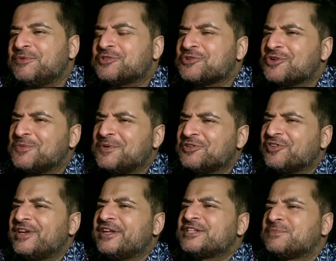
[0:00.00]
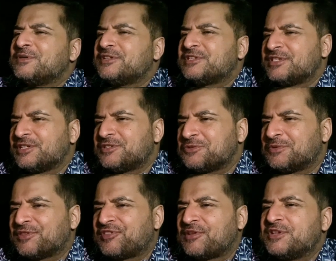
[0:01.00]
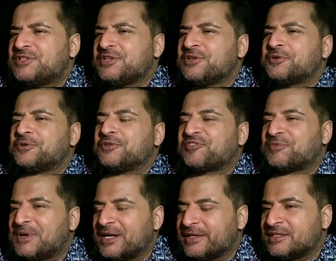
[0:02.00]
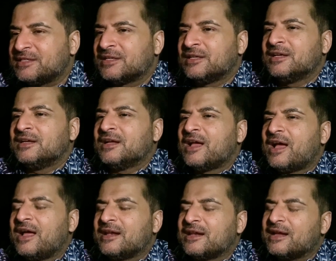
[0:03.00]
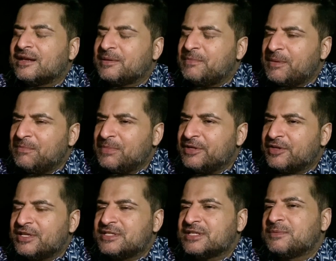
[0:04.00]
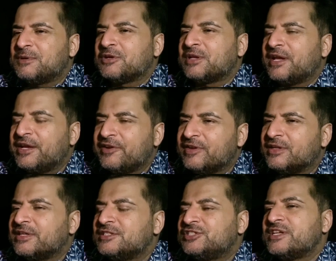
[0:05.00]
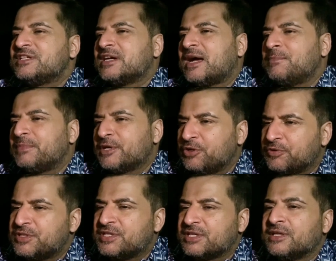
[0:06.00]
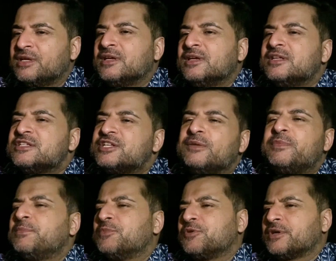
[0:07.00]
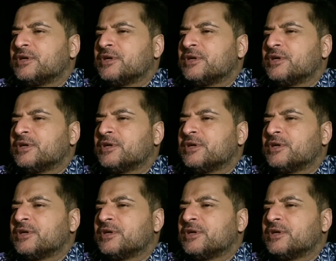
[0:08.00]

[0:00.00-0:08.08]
you talk about relatability to a seventeen-year-old's mind, and I remember reading about aerial and gender ambiguity. Tell me more.